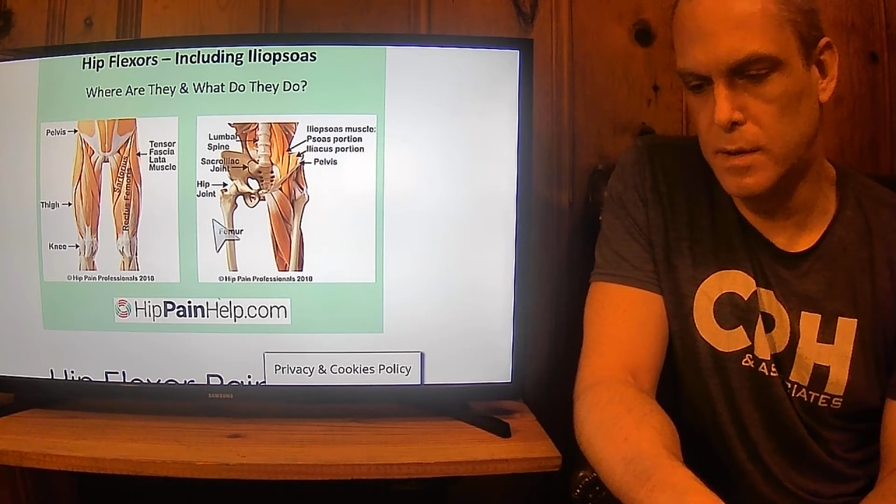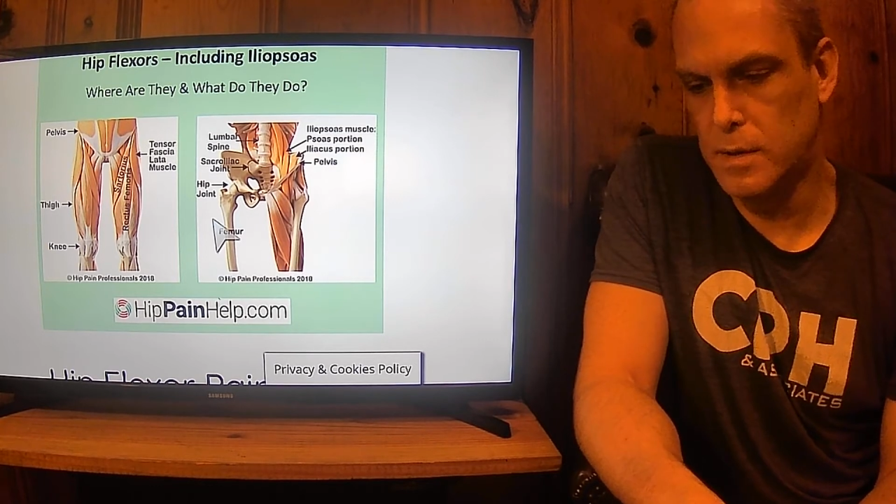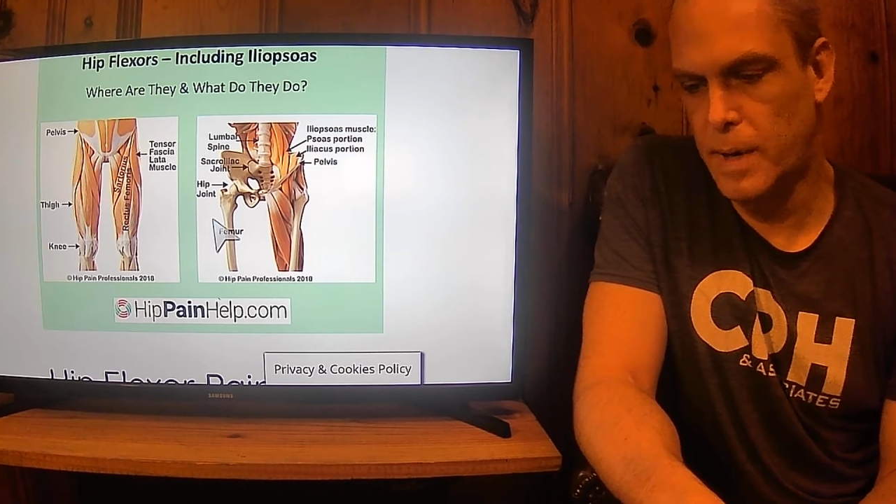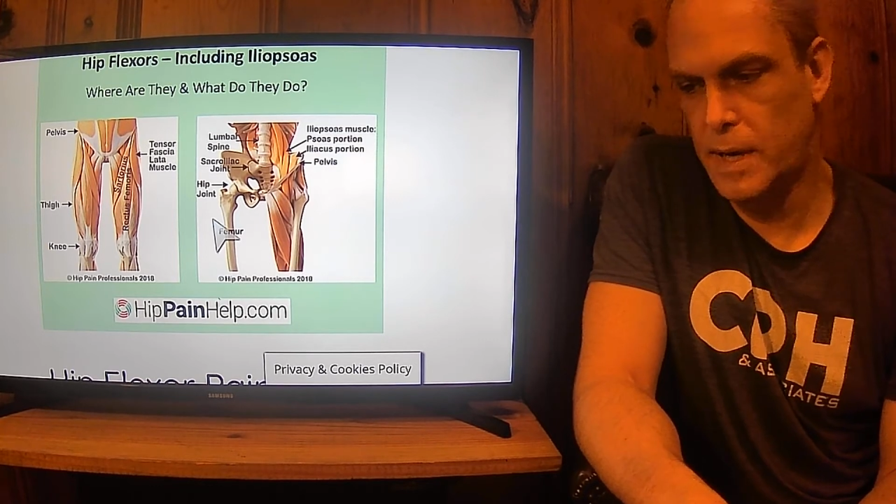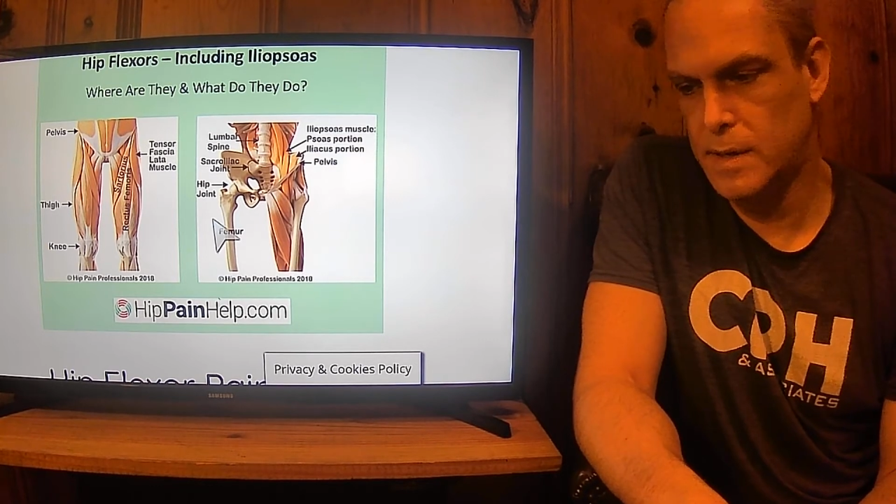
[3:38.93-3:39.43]
I
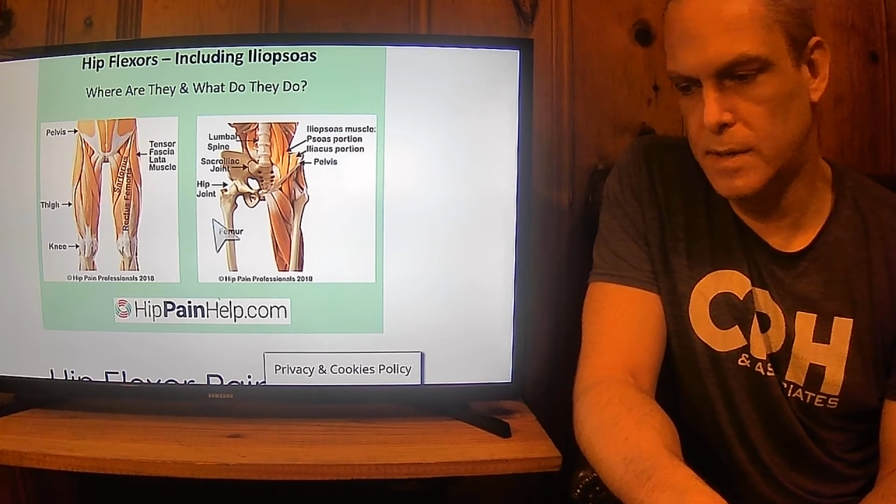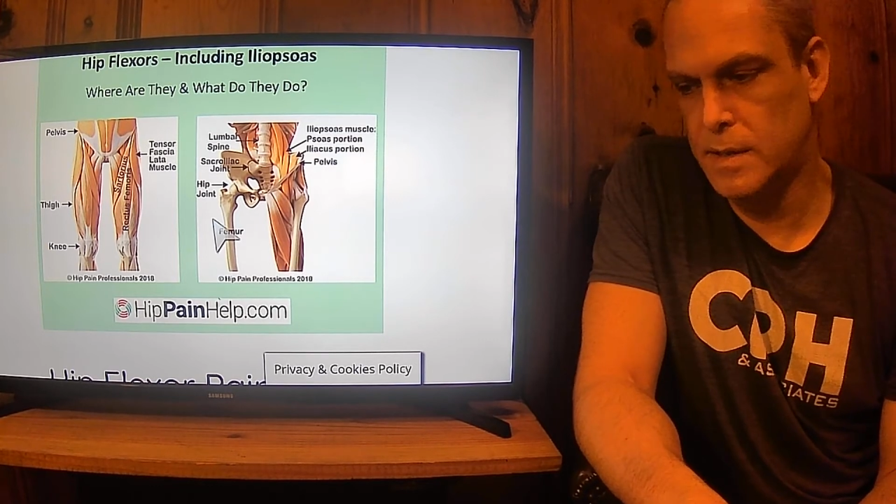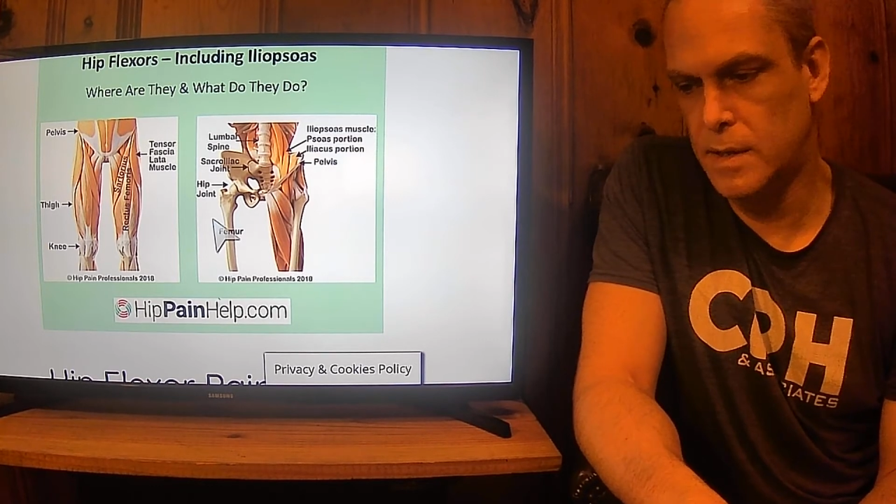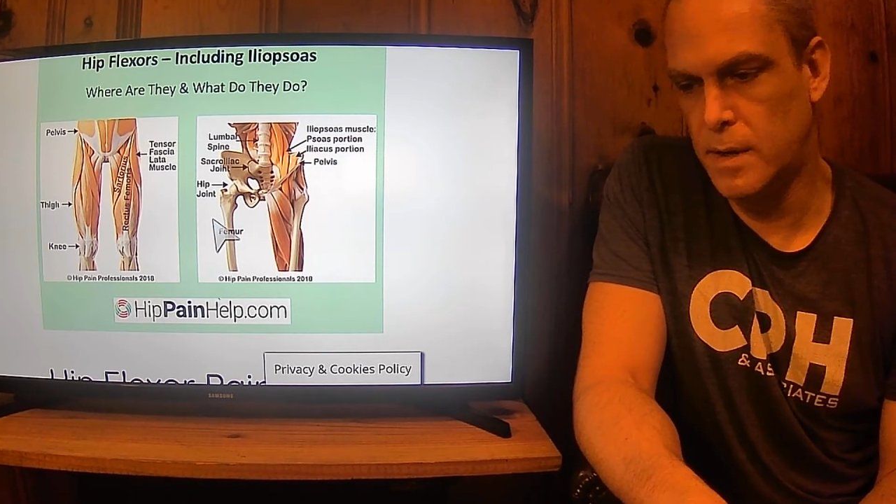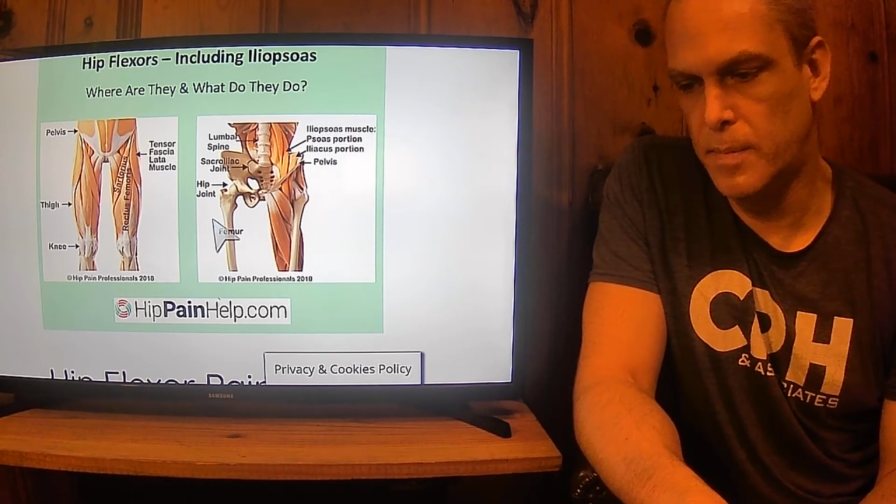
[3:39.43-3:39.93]
looked back at the
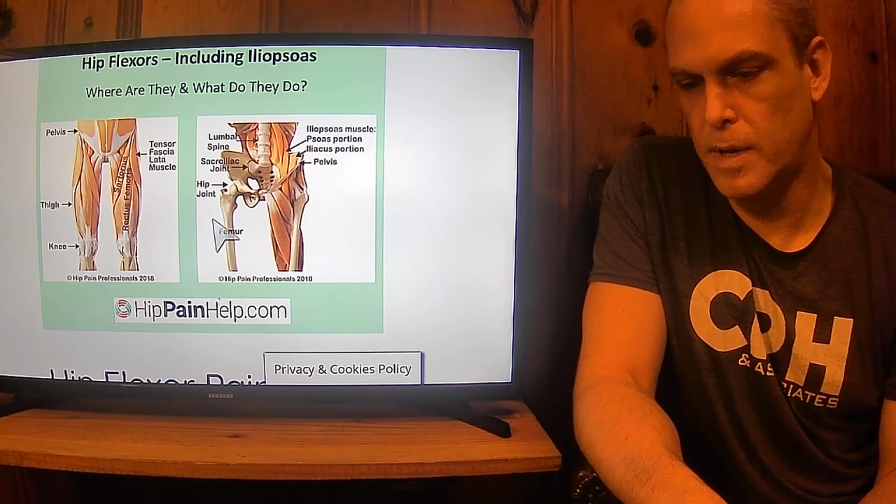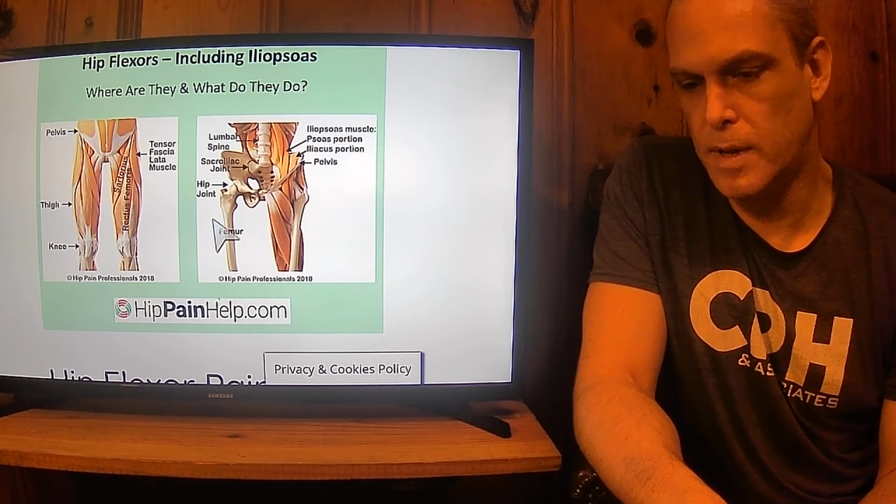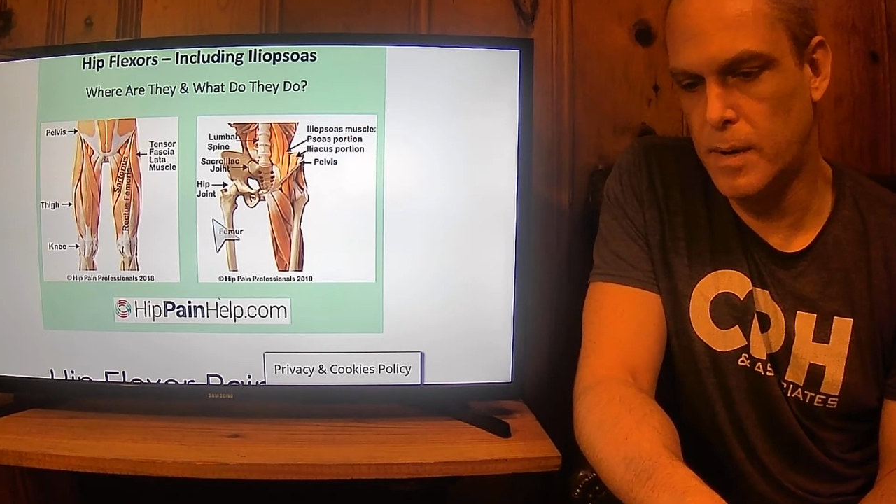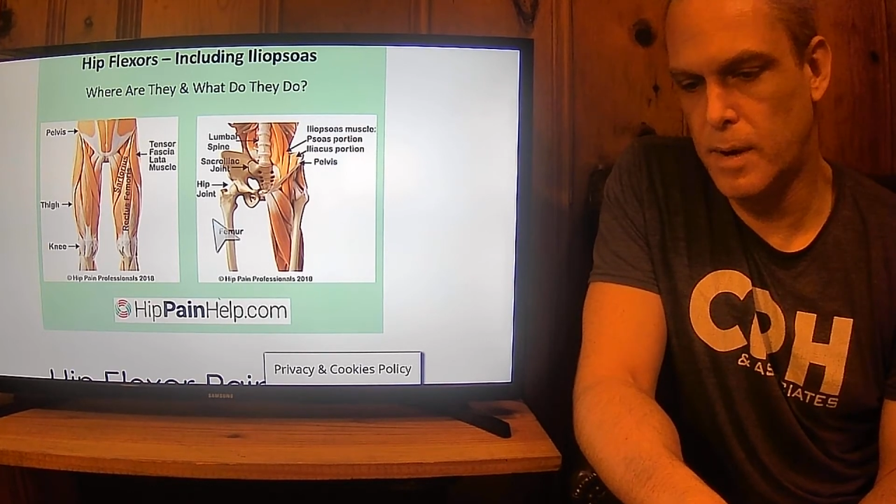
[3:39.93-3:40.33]
sit-up and I,